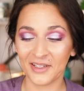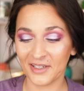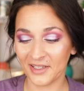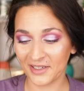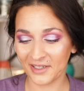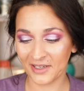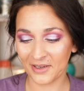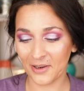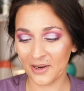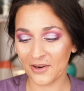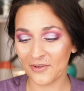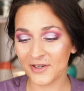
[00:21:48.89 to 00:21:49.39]

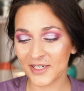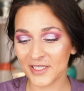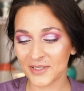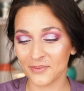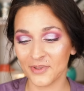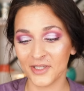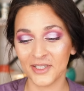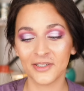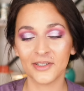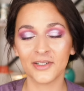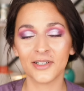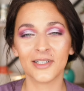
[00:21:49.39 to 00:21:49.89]
Like, I always
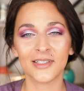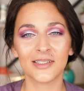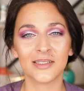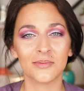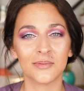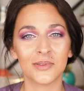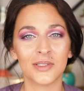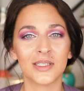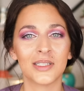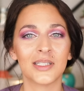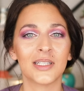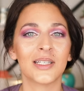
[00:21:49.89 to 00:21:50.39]
wonder because
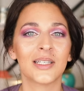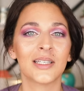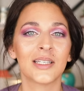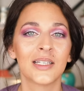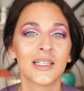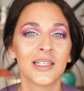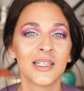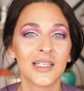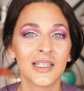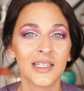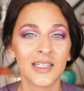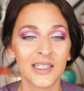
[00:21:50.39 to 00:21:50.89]
I'm just like,
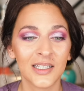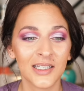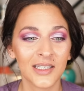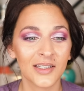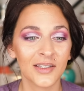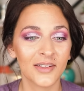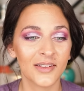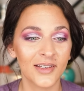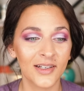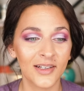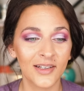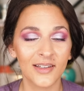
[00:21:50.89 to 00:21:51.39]

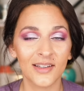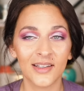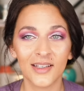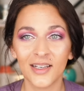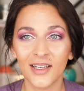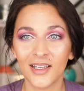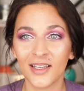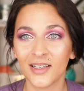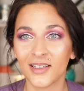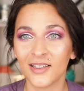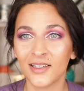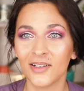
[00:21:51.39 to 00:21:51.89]

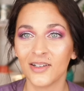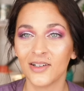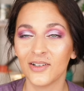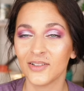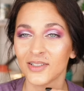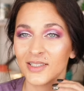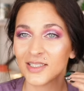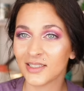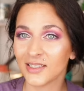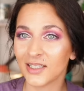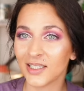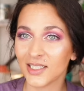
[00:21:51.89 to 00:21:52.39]
they can, you know,
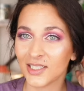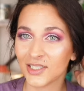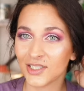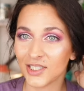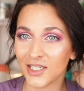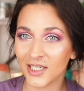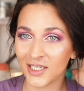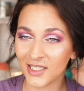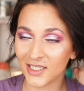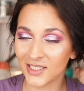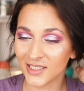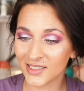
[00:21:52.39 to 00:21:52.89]
it's a lot of
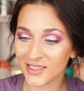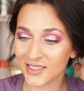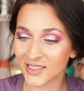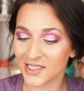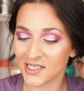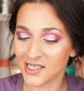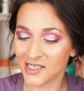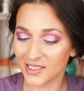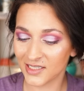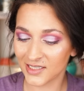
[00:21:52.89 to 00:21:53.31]
chickens.